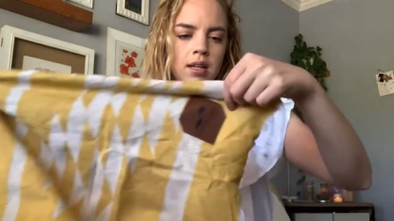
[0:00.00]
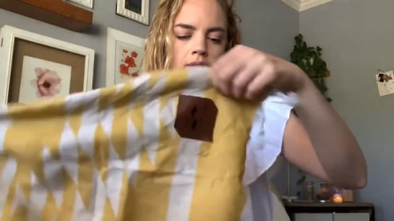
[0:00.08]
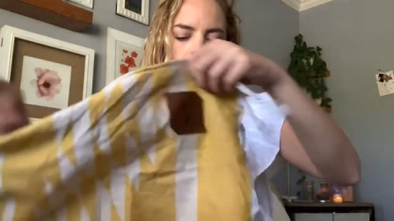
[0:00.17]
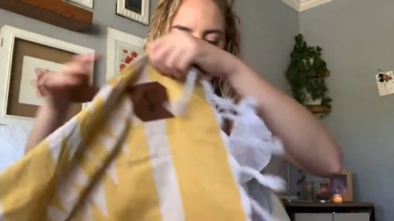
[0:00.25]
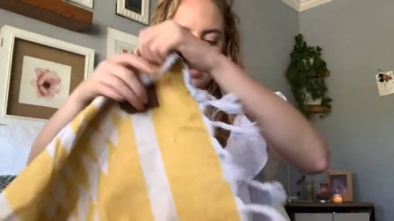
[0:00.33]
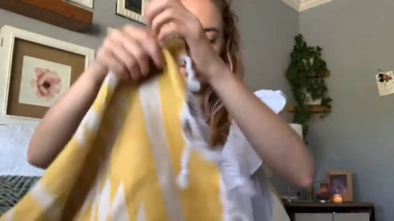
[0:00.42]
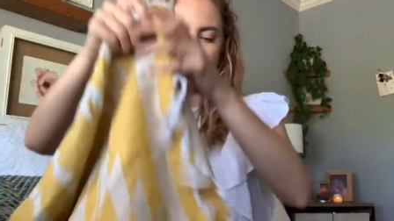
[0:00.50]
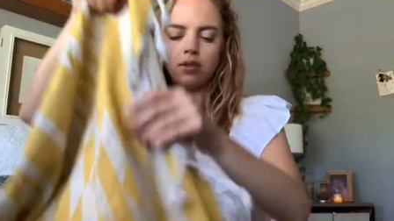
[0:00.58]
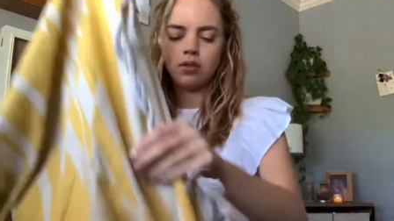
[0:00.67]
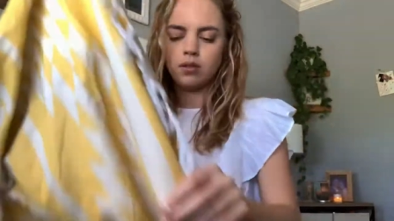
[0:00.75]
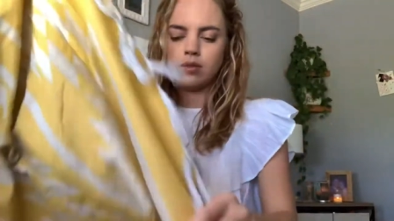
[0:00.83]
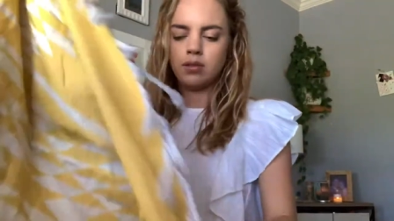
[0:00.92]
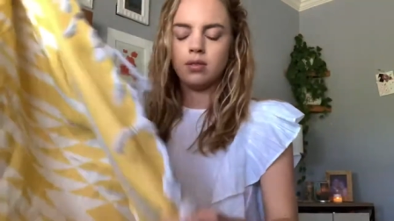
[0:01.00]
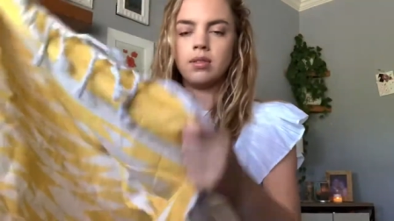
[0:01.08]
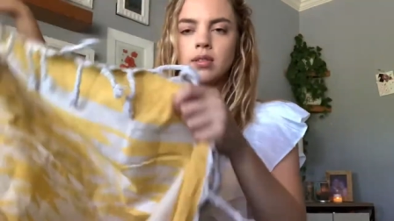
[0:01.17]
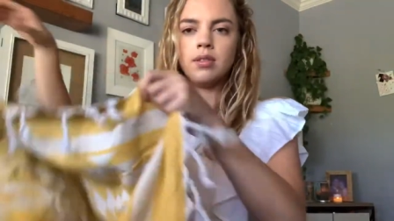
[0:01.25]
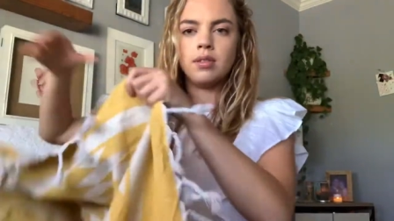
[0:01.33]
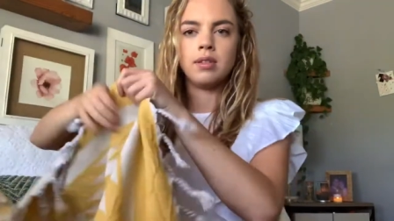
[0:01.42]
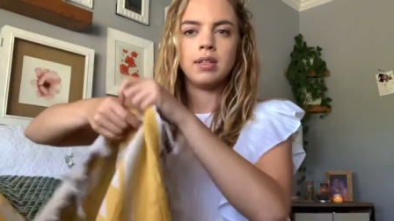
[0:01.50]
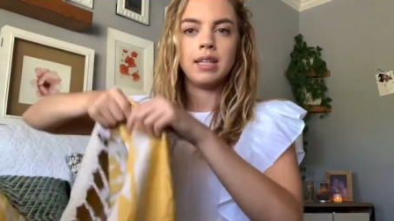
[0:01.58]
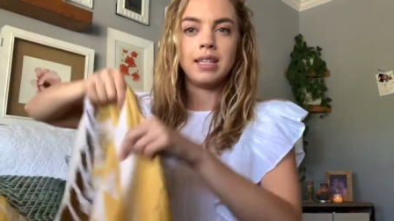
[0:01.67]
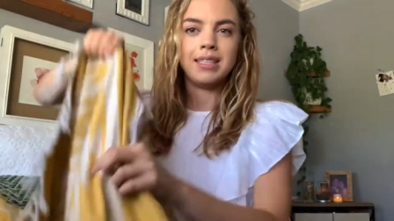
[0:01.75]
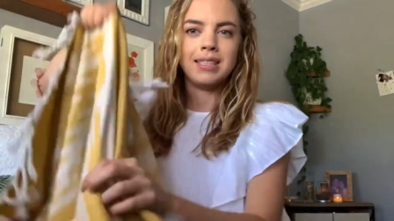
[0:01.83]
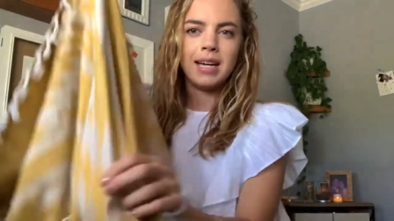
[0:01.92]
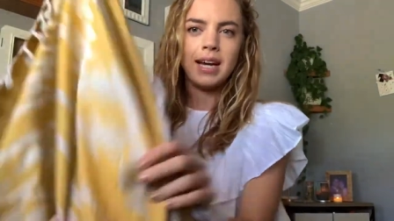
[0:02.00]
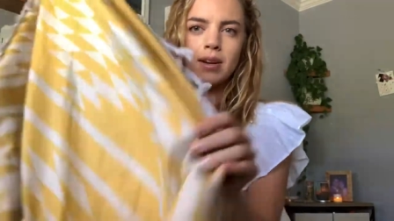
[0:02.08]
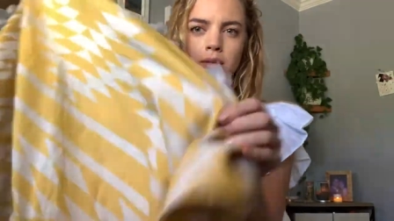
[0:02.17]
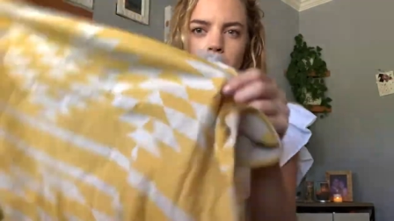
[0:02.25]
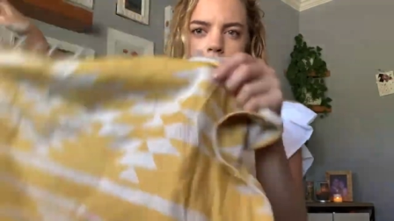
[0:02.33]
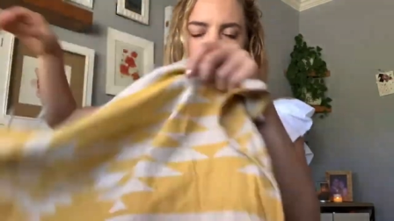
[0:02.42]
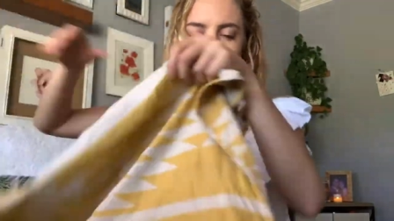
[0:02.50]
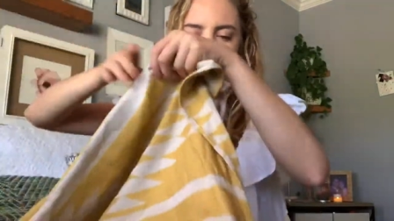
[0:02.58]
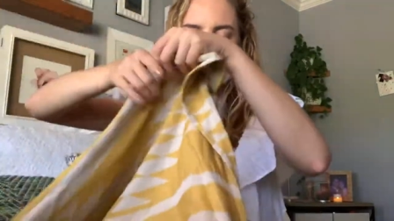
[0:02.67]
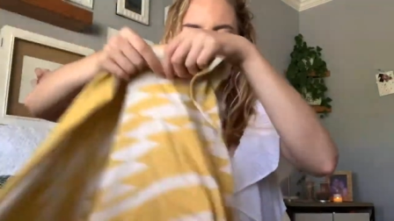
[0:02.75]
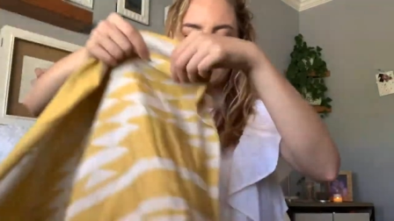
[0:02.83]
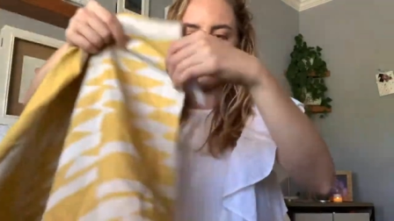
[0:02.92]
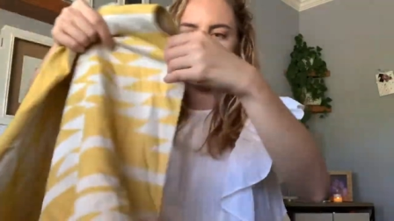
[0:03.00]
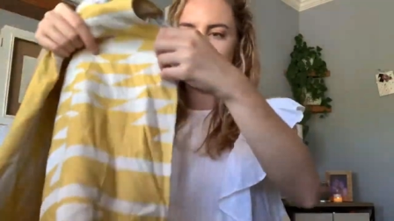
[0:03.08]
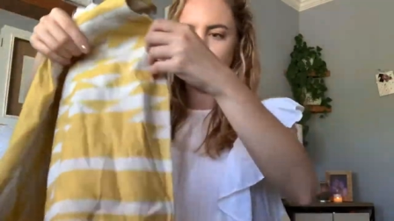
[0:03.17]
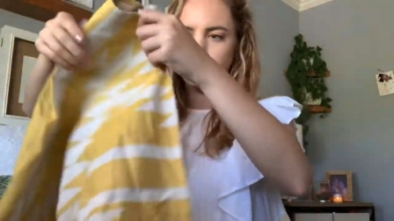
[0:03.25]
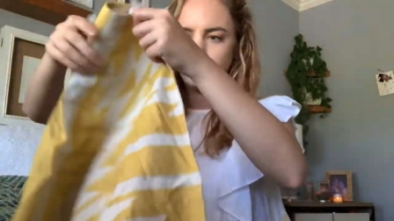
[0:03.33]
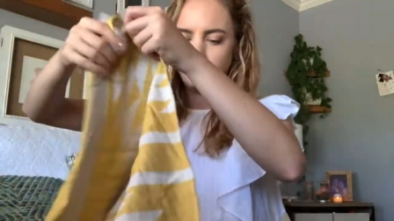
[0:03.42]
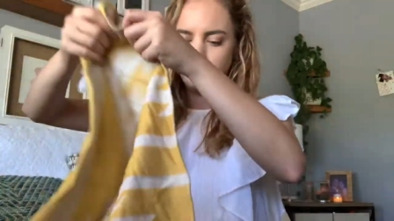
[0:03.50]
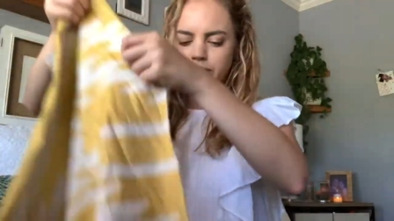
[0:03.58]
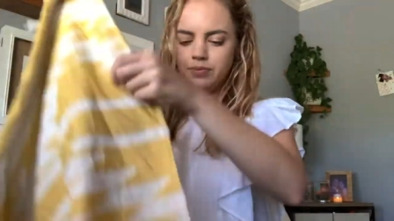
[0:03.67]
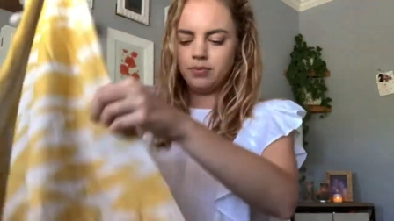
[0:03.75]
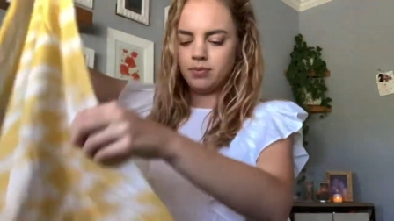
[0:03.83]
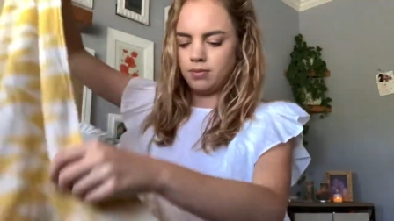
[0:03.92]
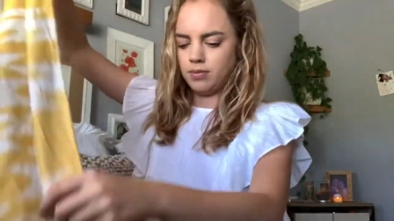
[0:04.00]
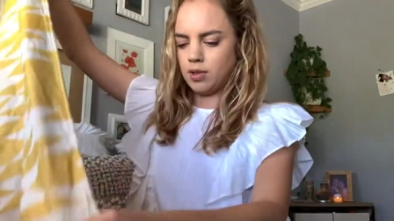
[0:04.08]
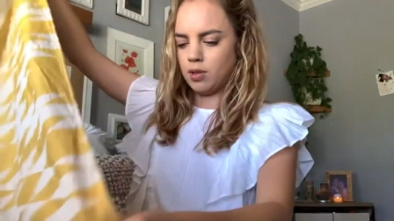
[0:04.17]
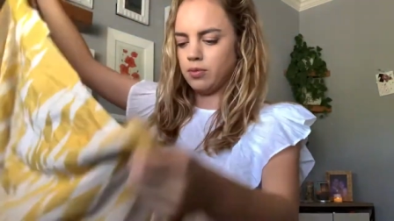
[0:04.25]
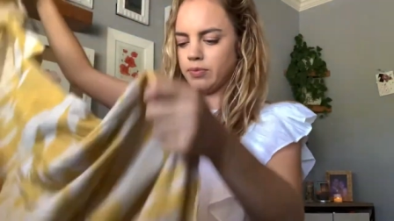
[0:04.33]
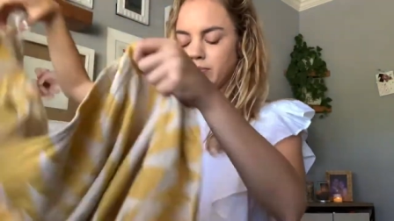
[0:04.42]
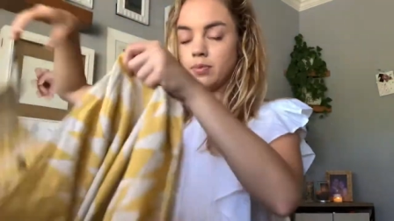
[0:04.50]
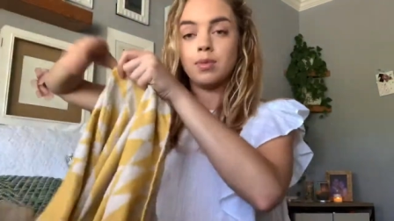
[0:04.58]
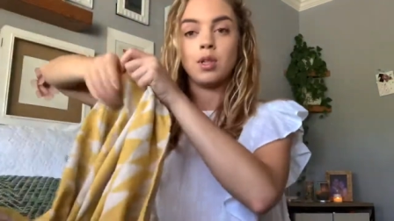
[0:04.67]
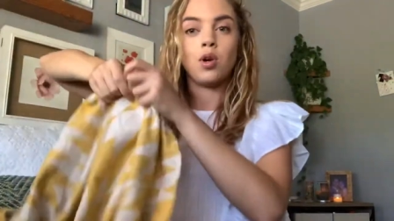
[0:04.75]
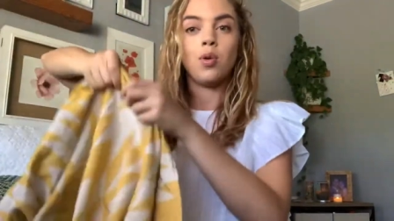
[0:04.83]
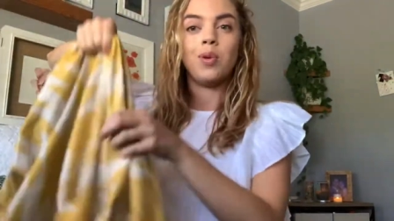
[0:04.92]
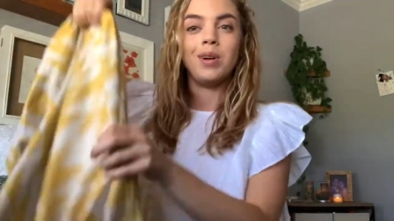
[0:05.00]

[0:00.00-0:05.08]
the little tag with all the information. Oh, boy,